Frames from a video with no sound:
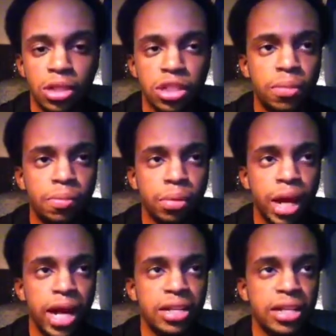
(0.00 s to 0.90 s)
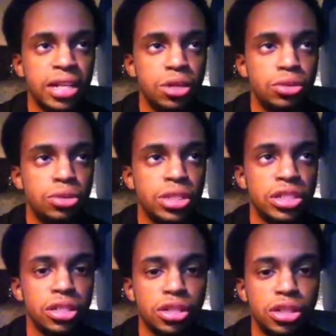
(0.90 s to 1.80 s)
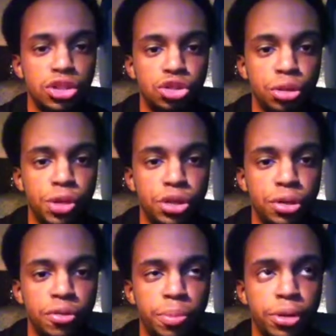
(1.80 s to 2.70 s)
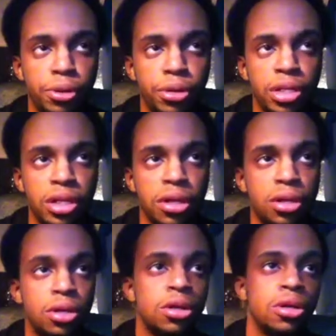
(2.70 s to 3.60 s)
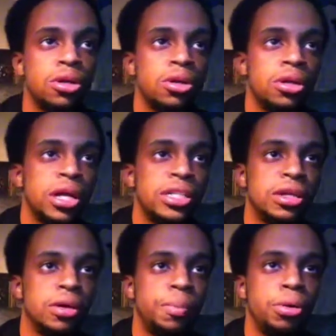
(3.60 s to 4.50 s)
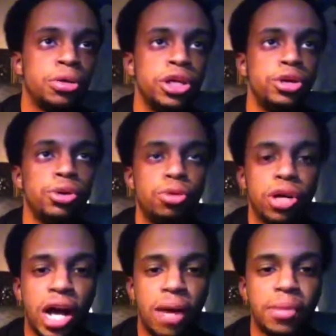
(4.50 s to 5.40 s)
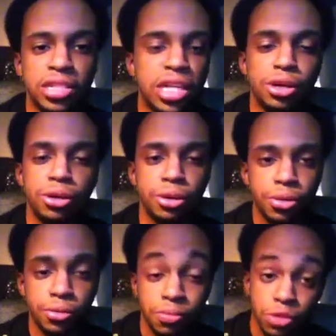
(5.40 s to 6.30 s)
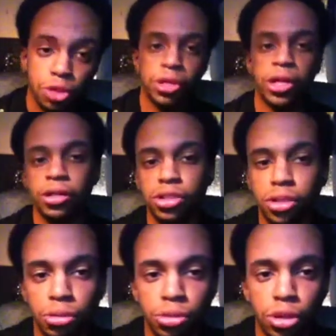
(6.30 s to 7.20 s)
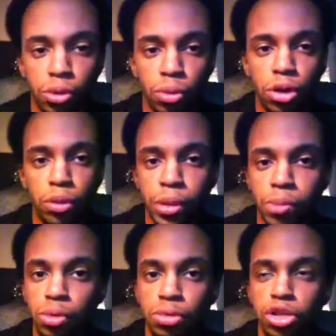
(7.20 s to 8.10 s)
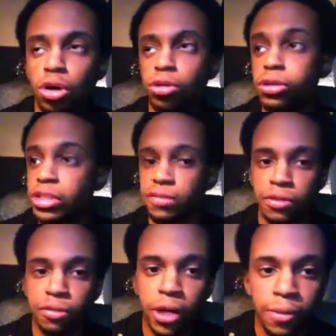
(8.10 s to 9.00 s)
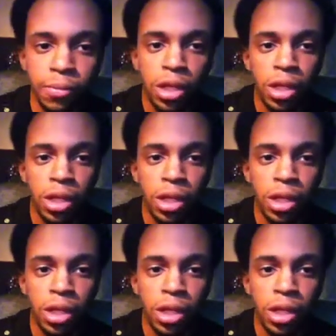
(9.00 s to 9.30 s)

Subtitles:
Some black lady who is a contributor, apparently, as a political commentator. Okay, so, one of them people who talk on the TV, right?